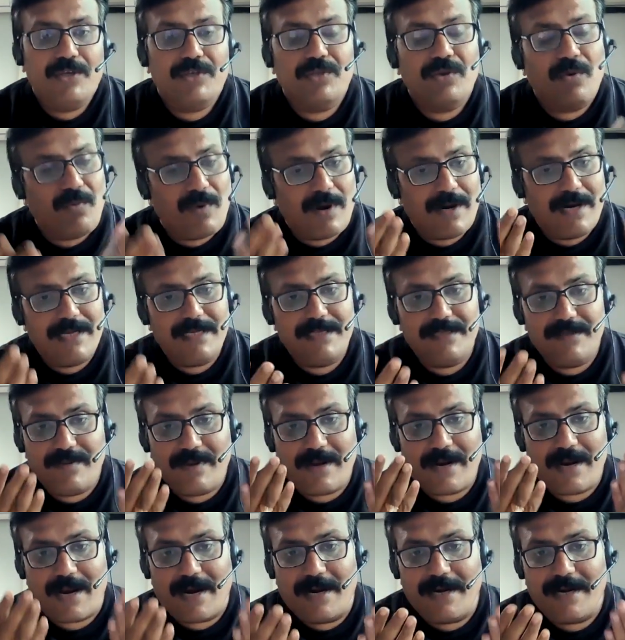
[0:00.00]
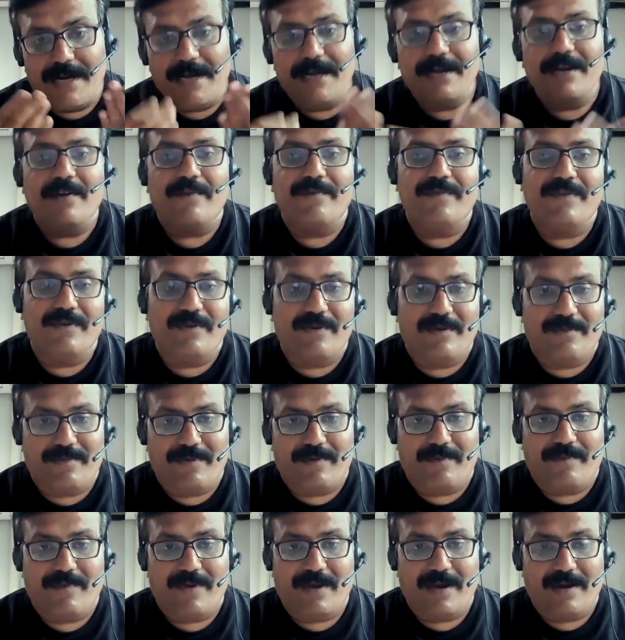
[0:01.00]
So what is your content of your
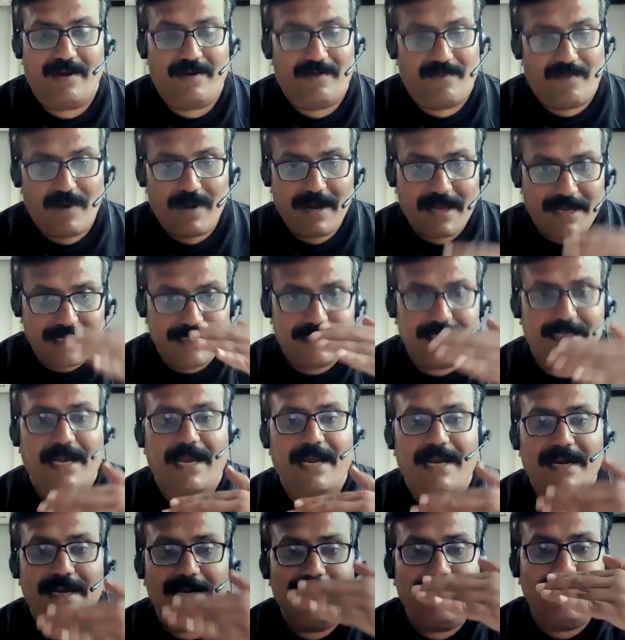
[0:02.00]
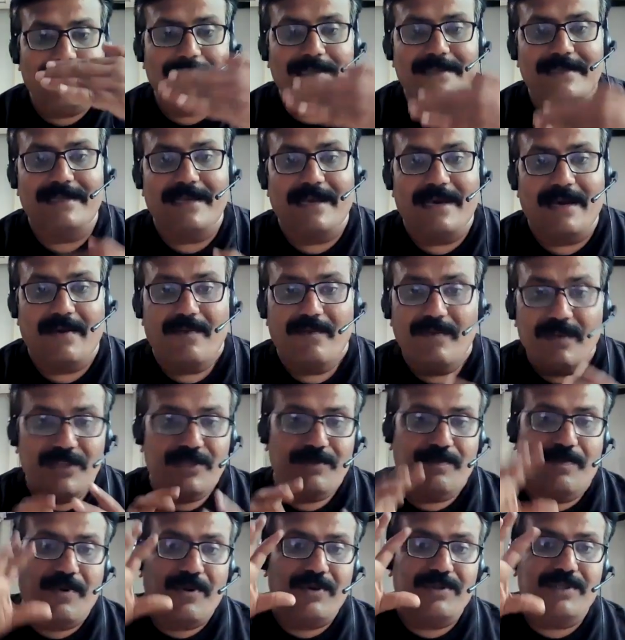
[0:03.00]
profile? What exactly it is there?
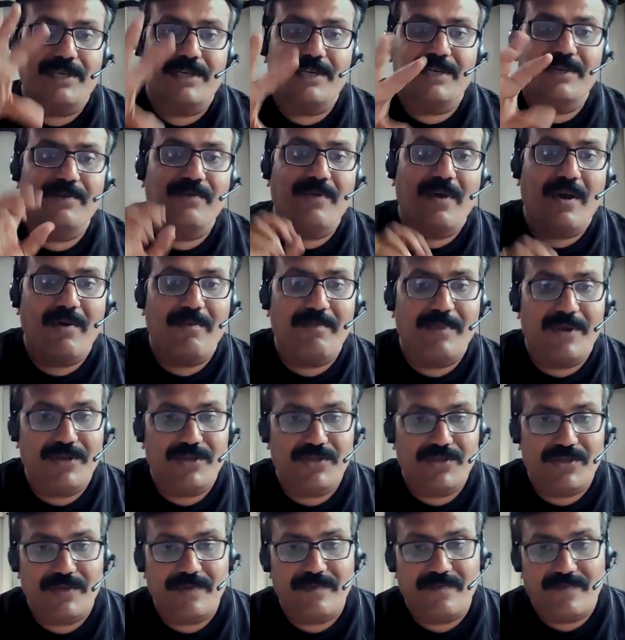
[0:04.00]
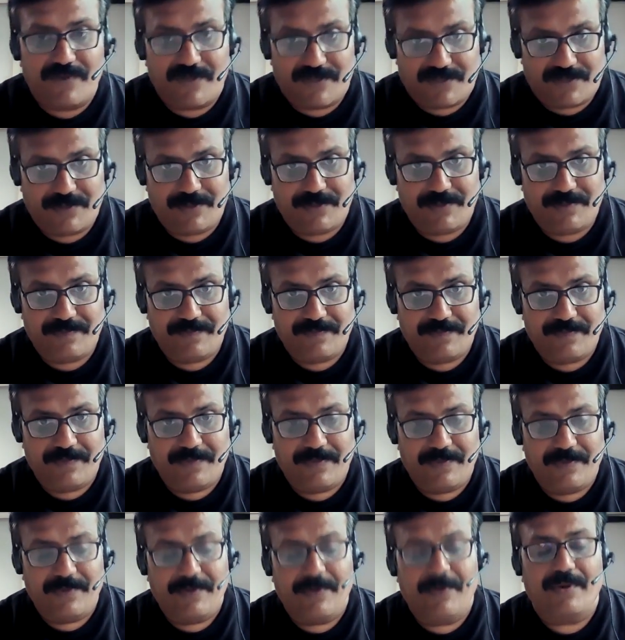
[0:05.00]
Which project you have mentioned first?
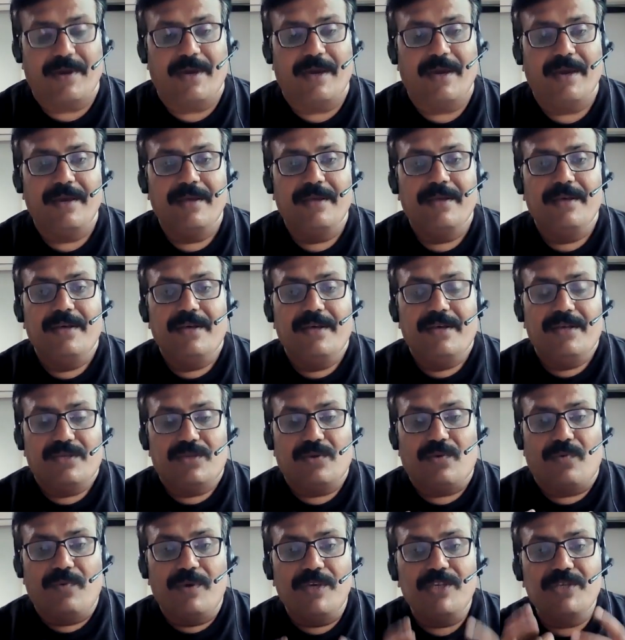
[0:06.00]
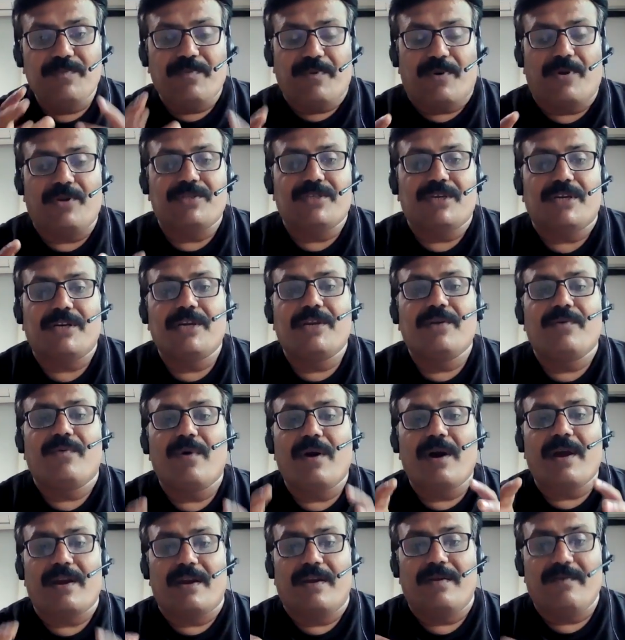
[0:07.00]
Okay, so which project
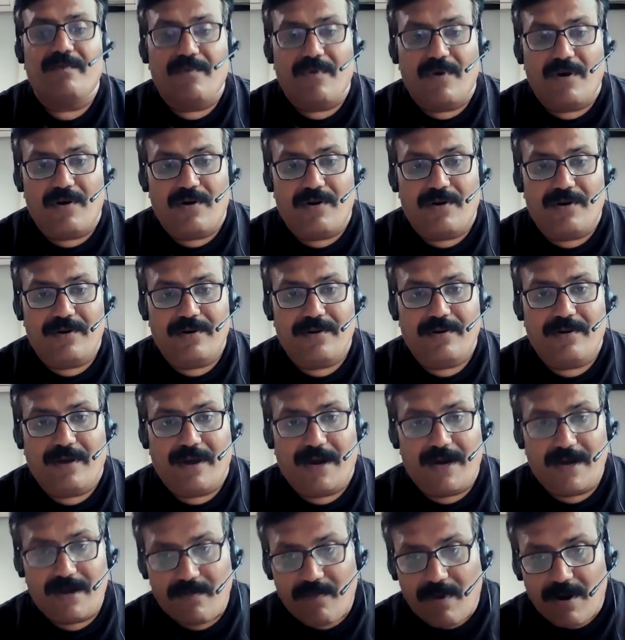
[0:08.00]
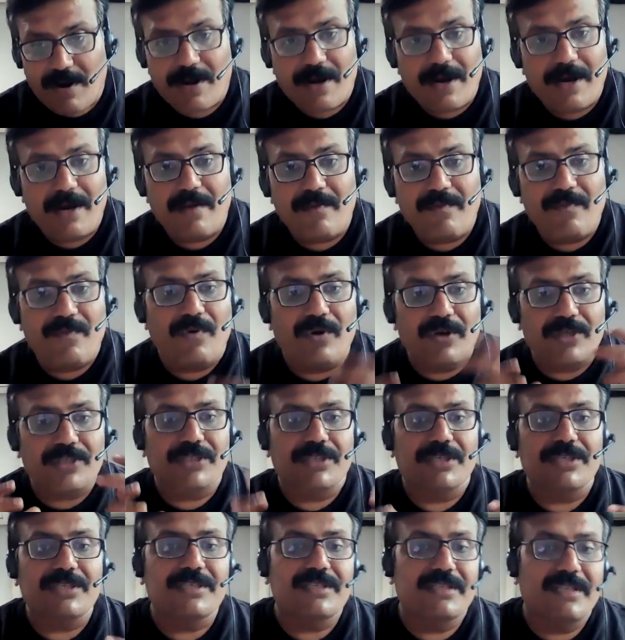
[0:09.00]
you are involved and what kind of
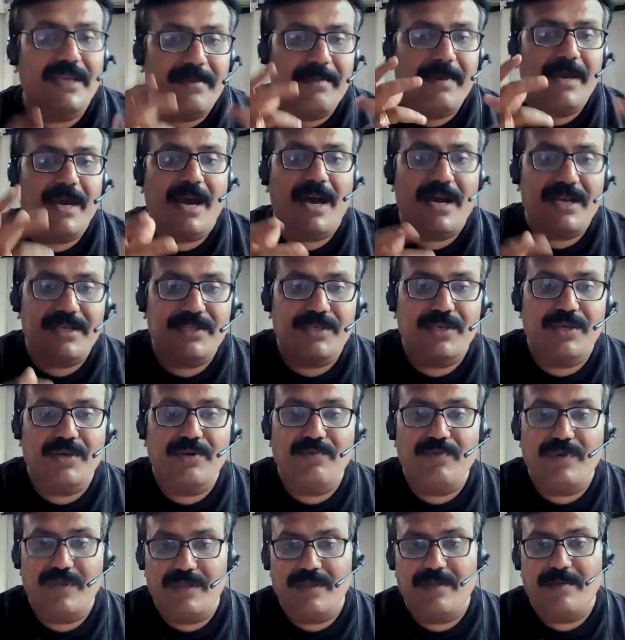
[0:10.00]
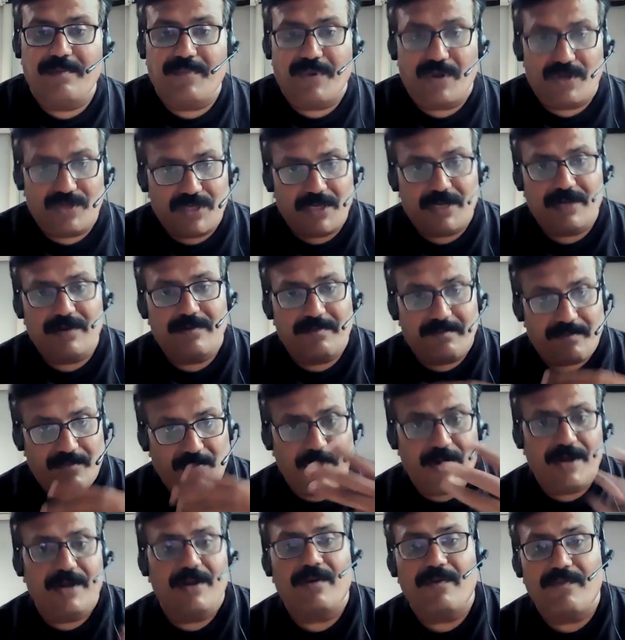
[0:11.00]
questions they may ask you in the project
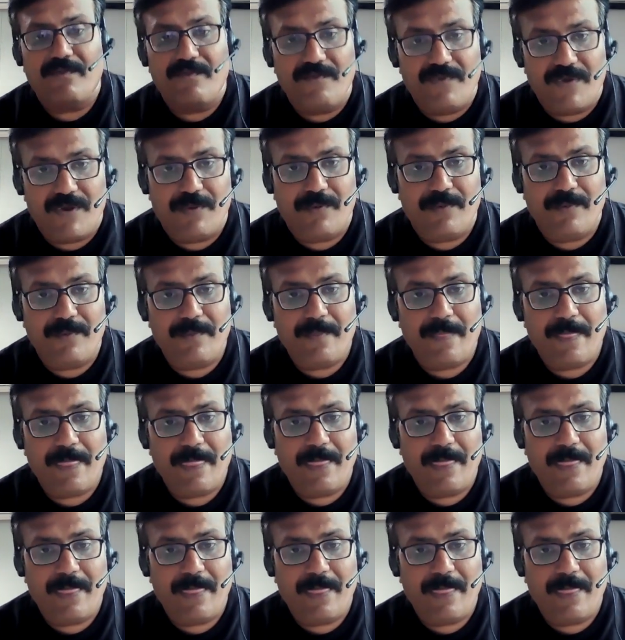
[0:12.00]
point of view.